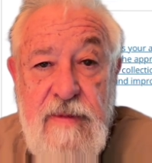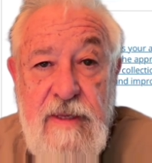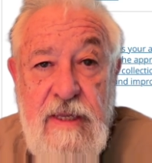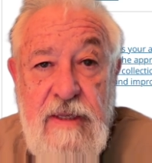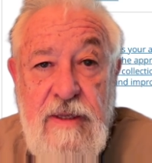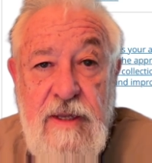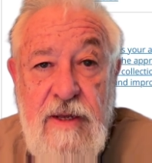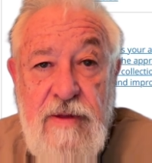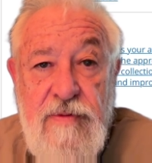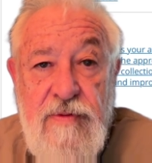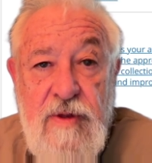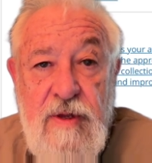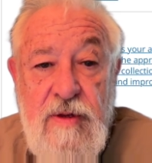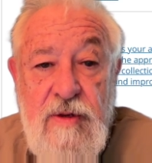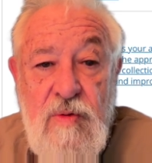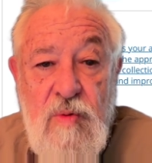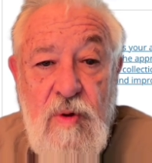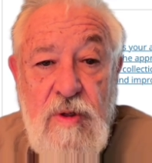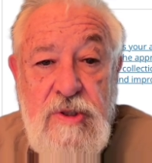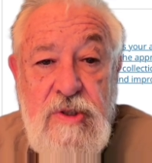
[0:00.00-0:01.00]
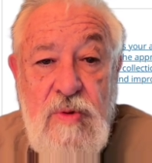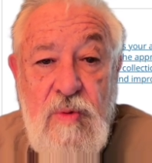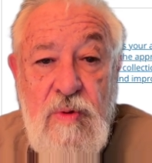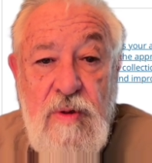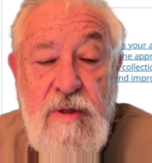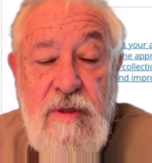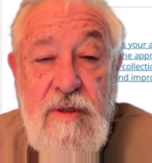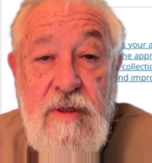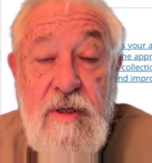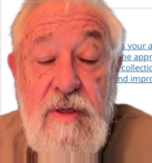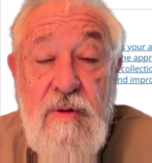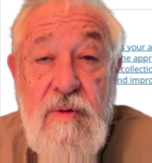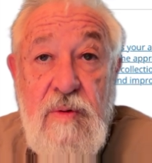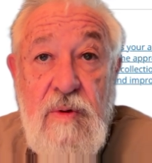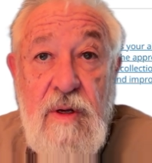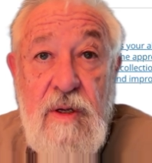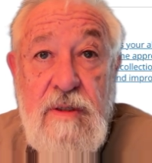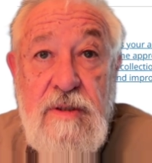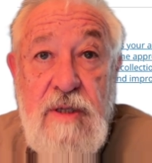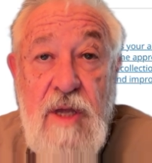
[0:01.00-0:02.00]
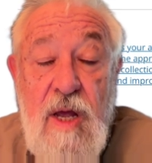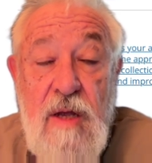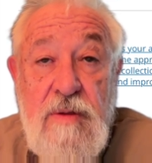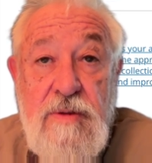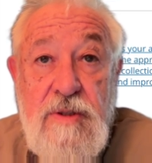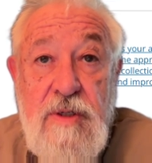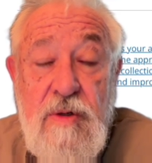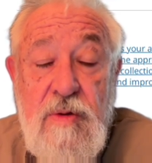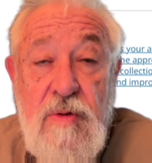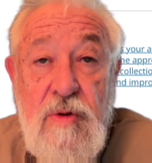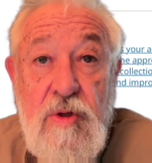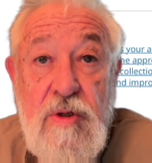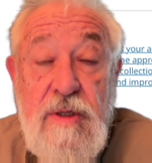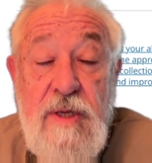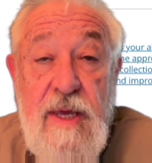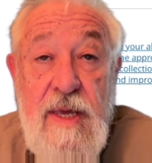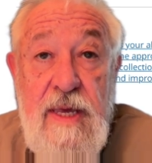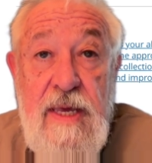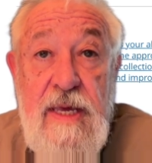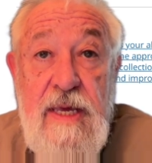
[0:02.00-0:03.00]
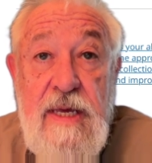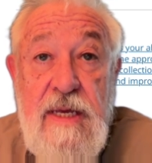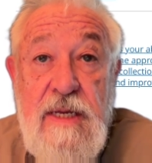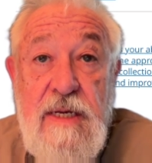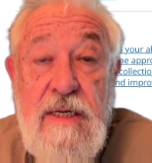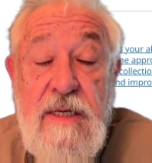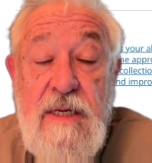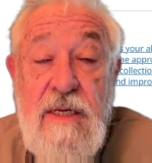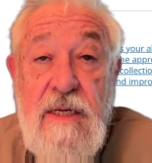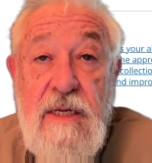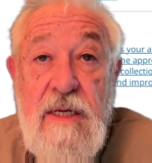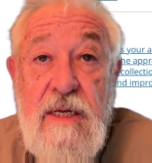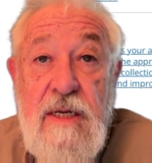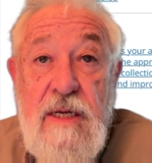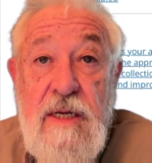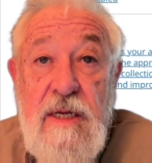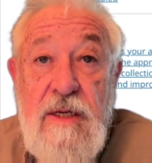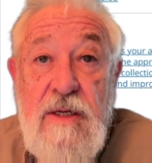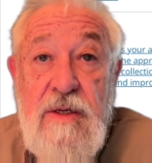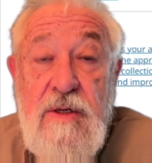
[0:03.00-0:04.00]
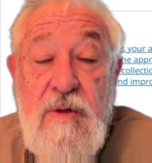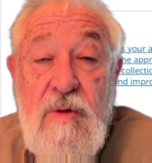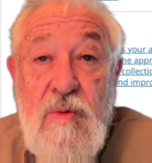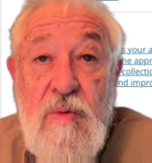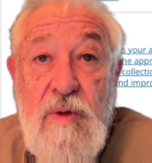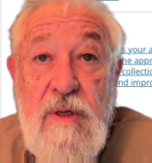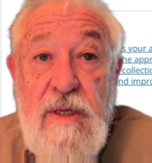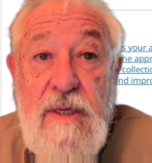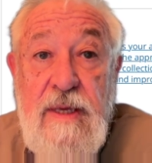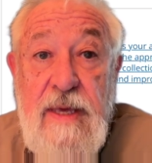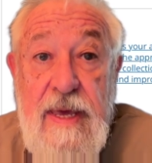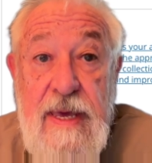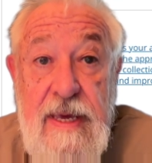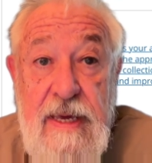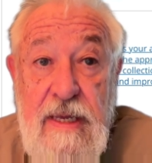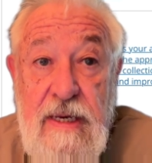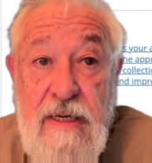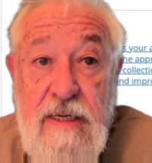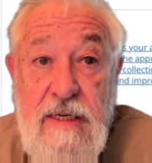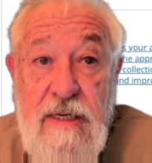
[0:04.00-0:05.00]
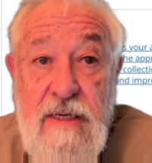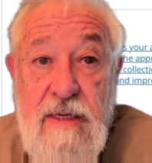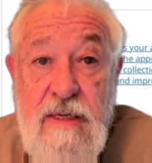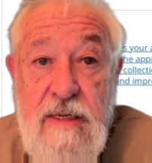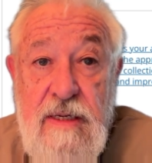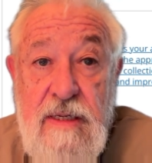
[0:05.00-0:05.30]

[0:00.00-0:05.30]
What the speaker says: now what you want to do is also look ahead to week 8.